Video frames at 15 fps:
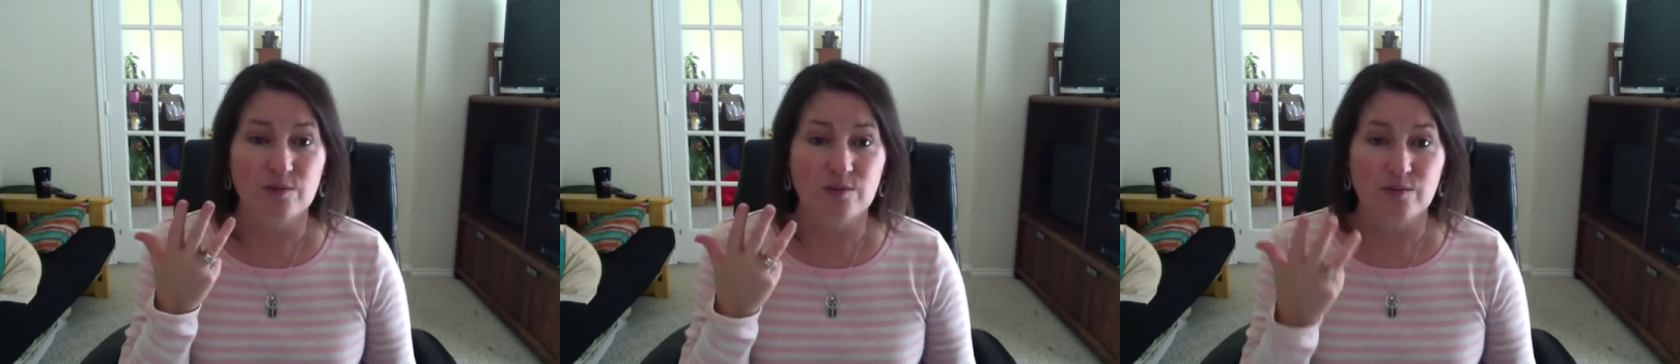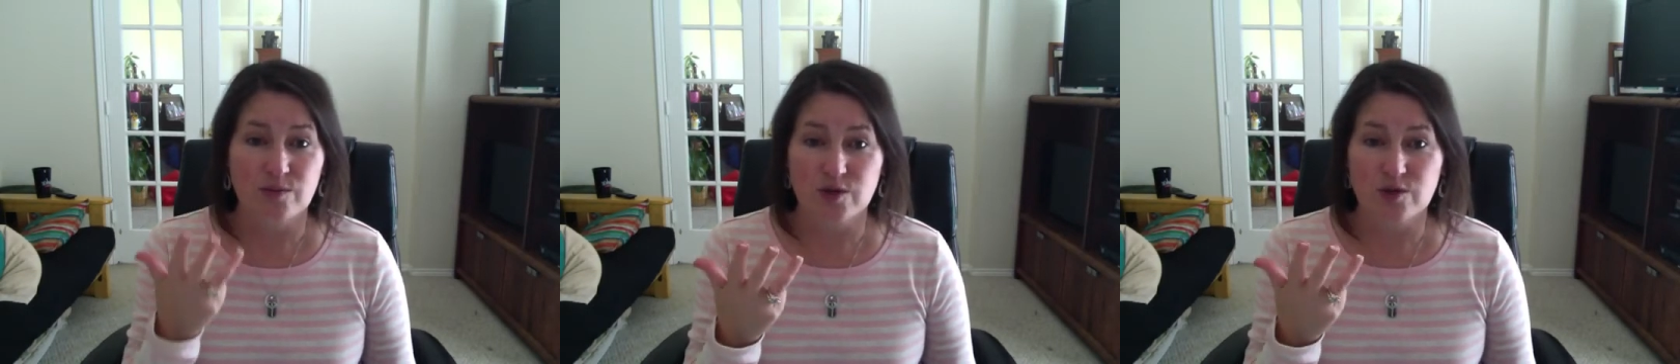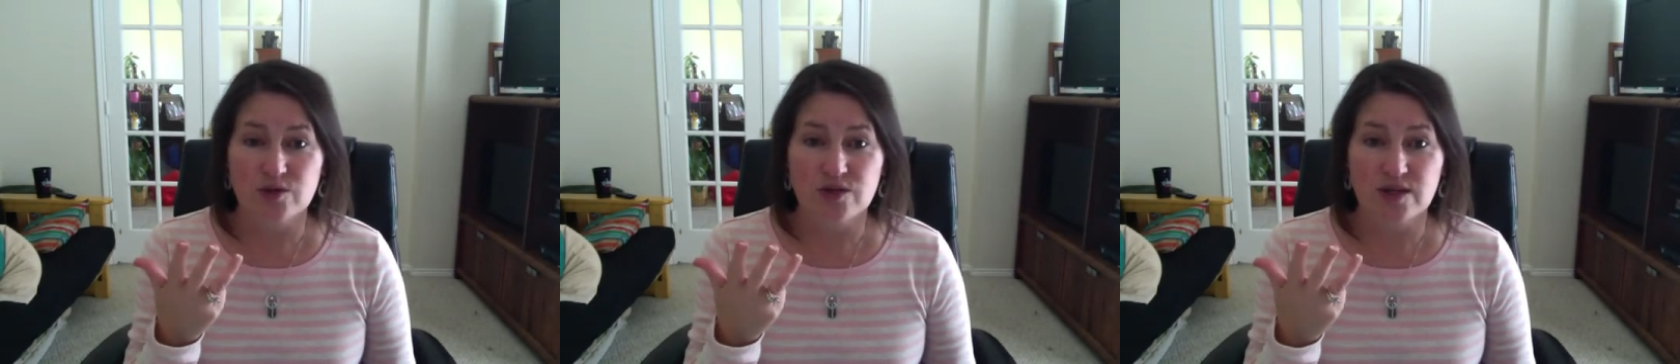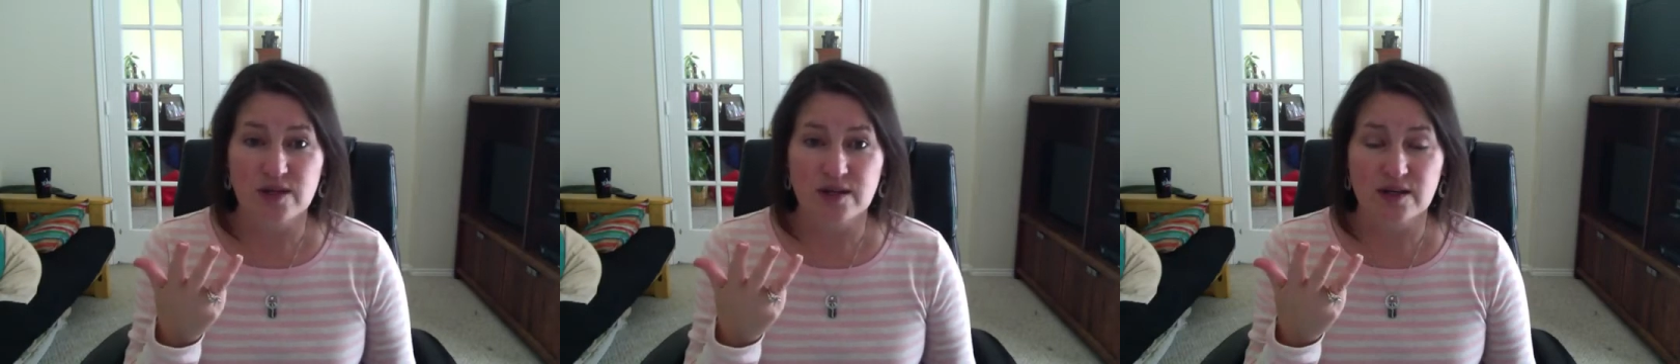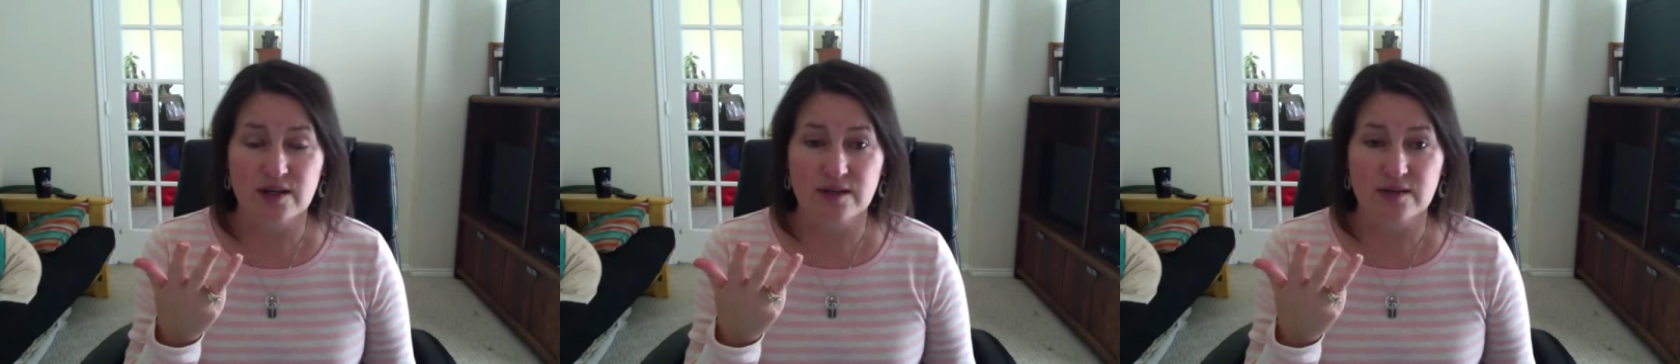
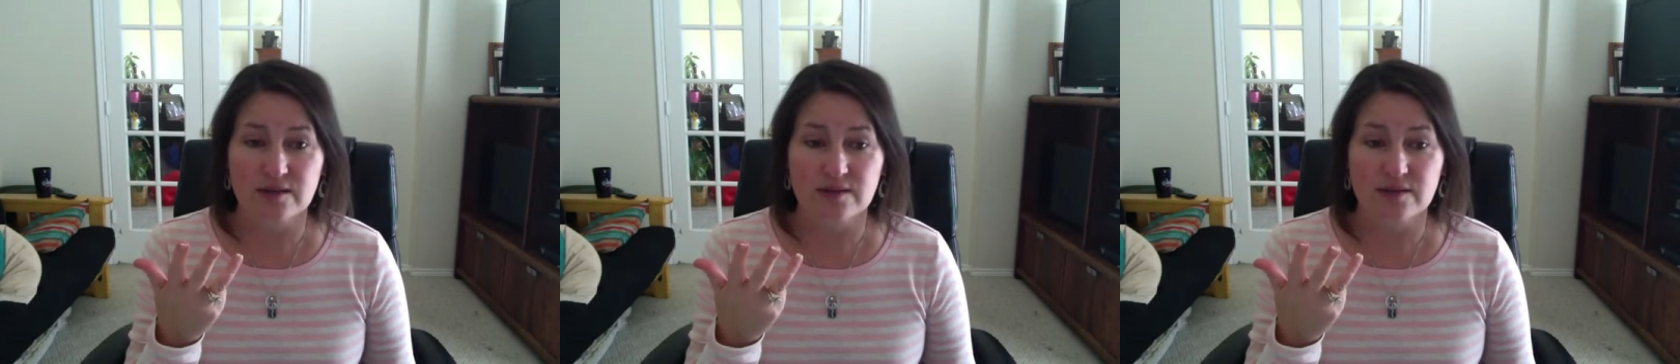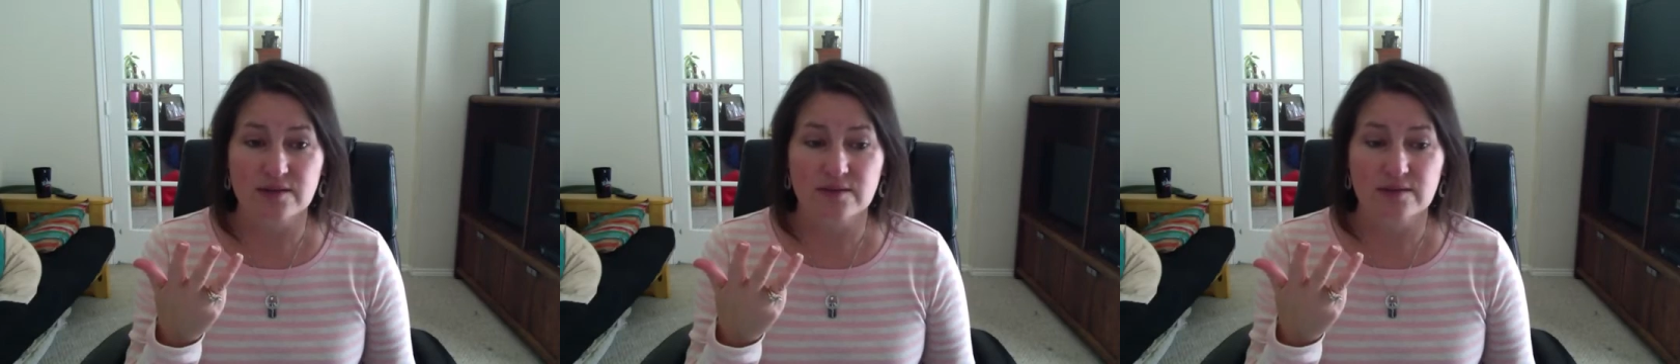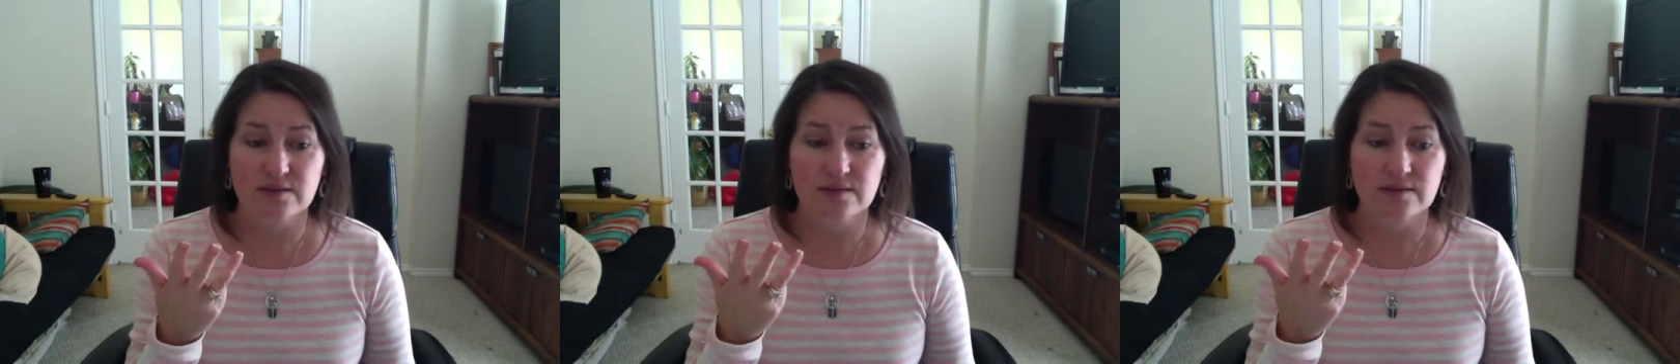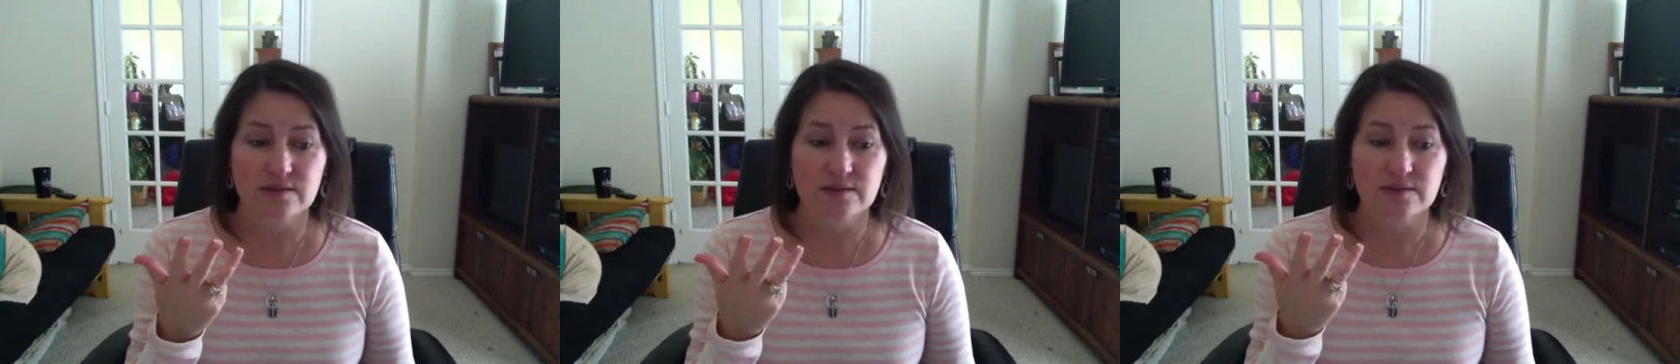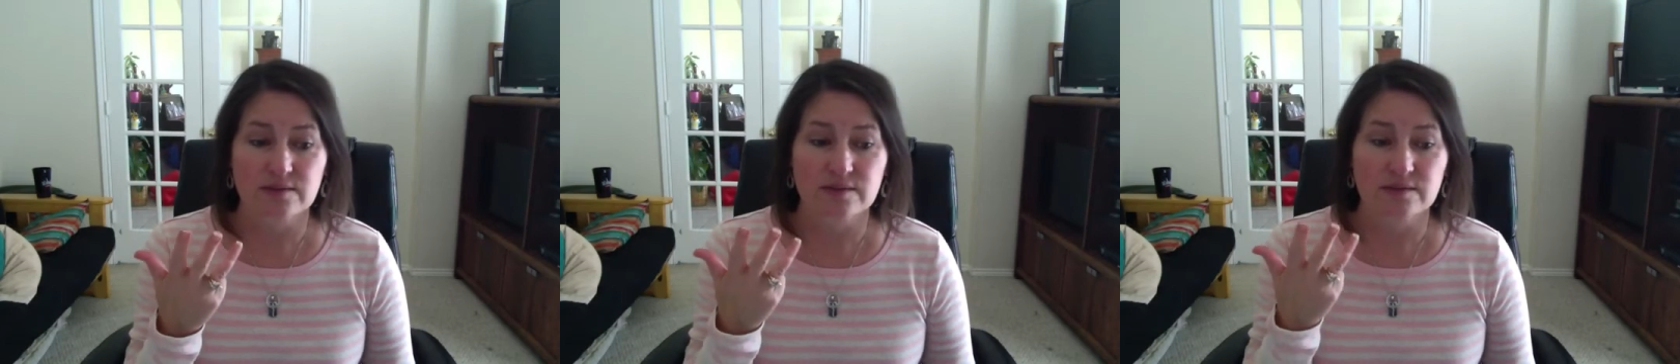music,
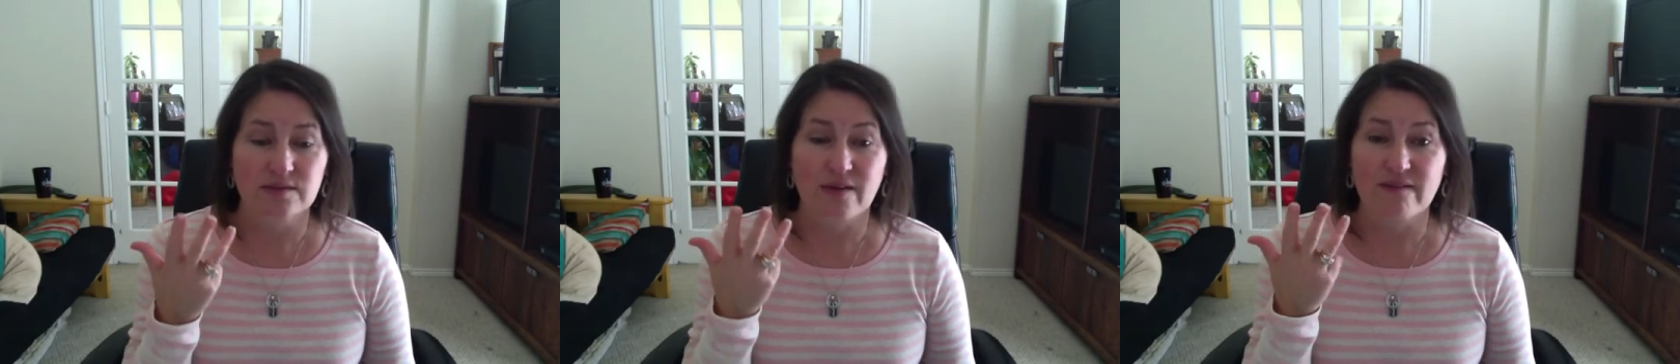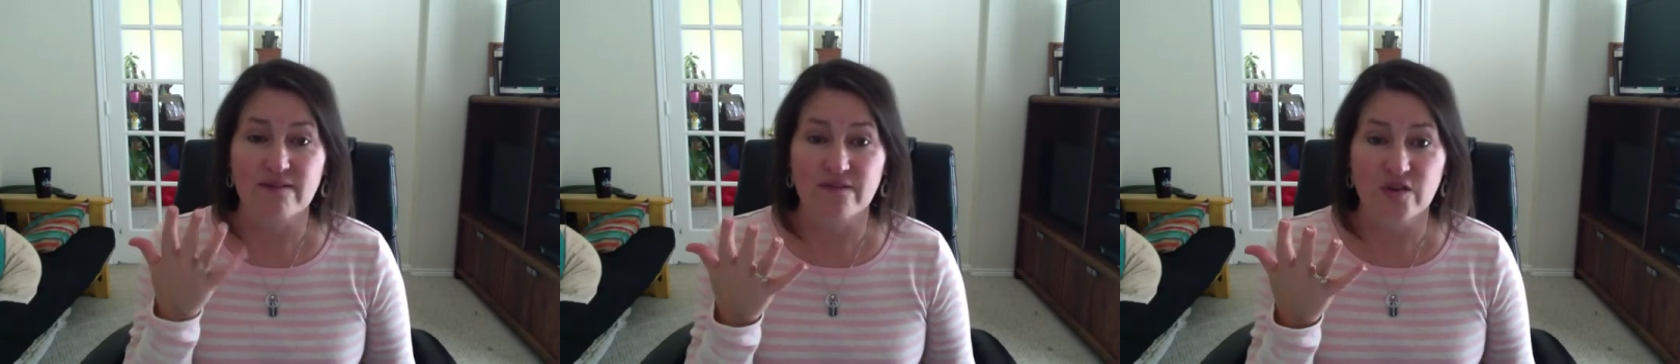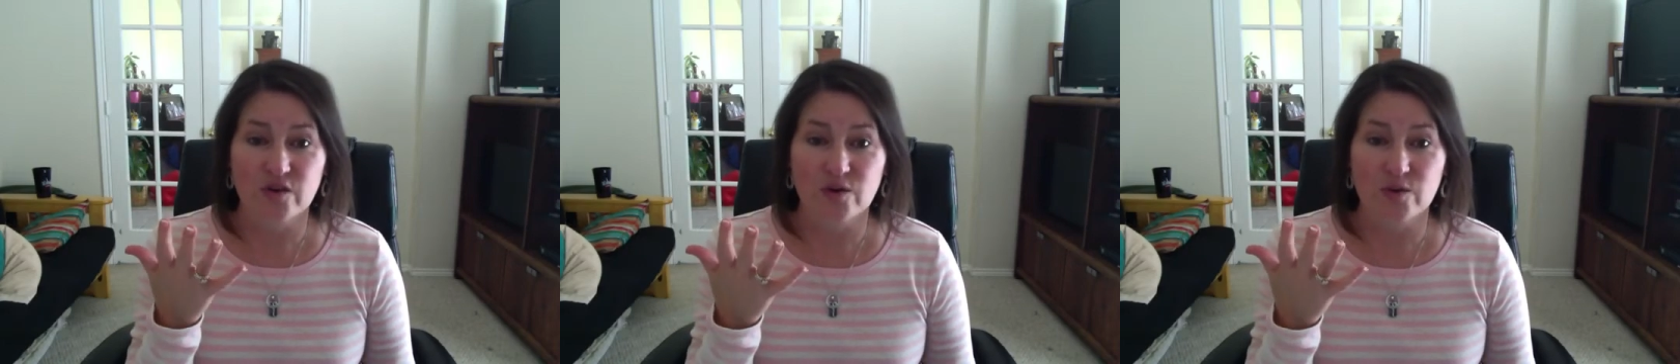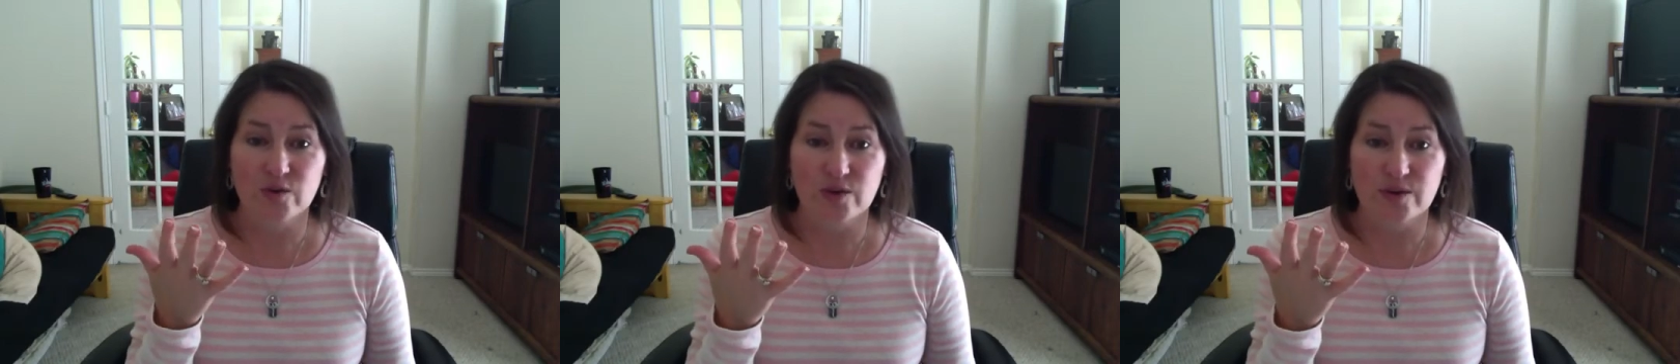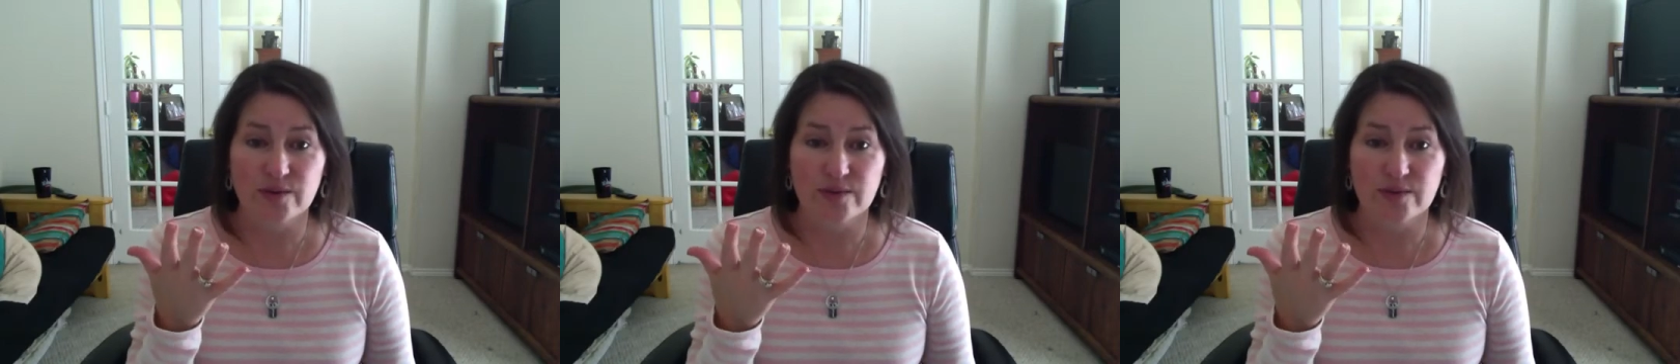food.